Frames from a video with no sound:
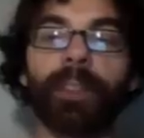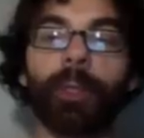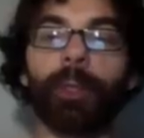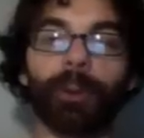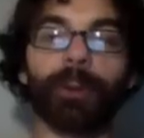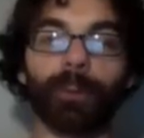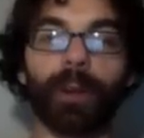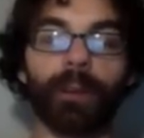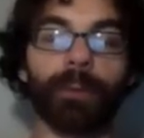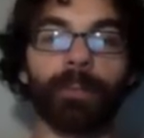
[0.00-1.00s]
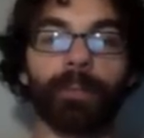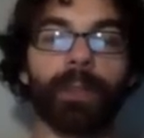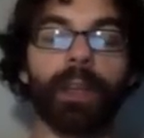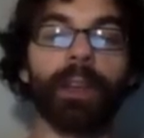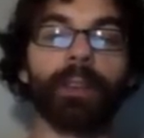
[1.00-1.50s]
3rd row.
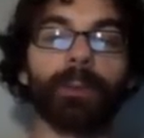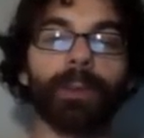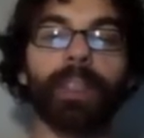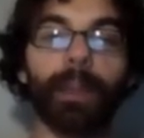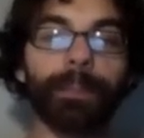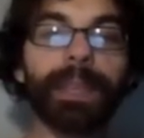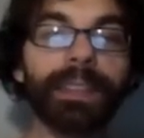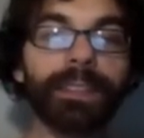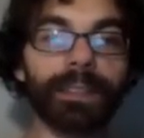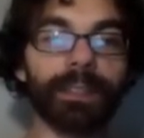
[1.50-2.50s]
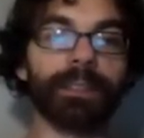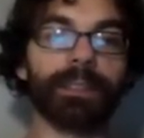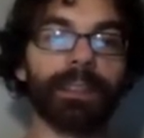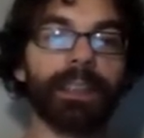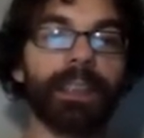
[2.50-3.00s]
So what that means is,
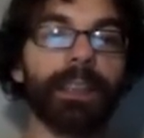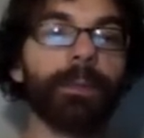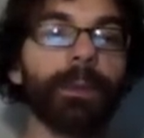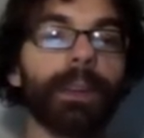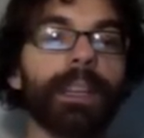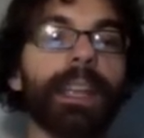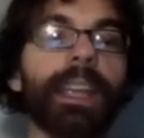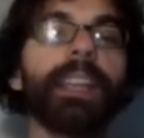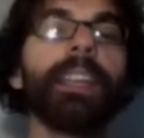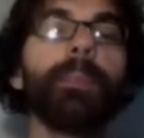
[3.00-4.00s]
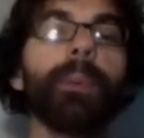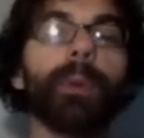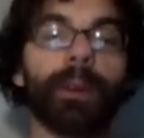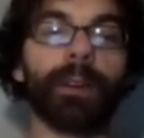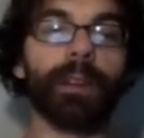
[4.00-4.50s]
if you're in any
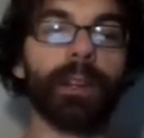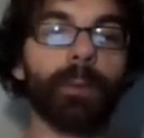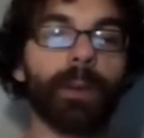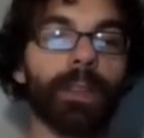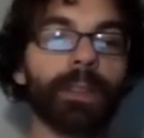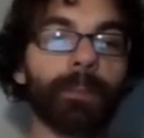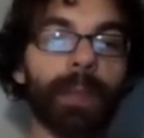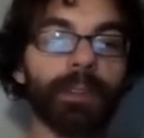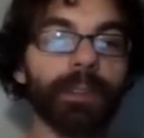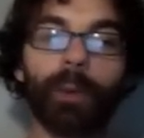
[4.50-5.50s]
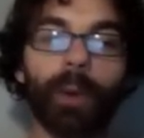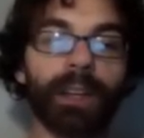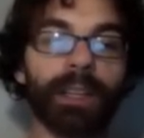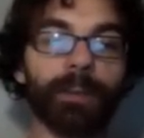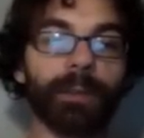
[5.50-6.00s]
board where this magic
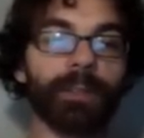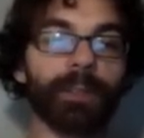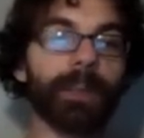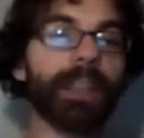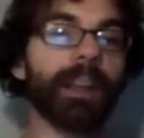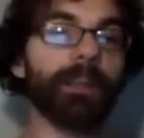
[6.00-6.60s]
quantity we've just made up,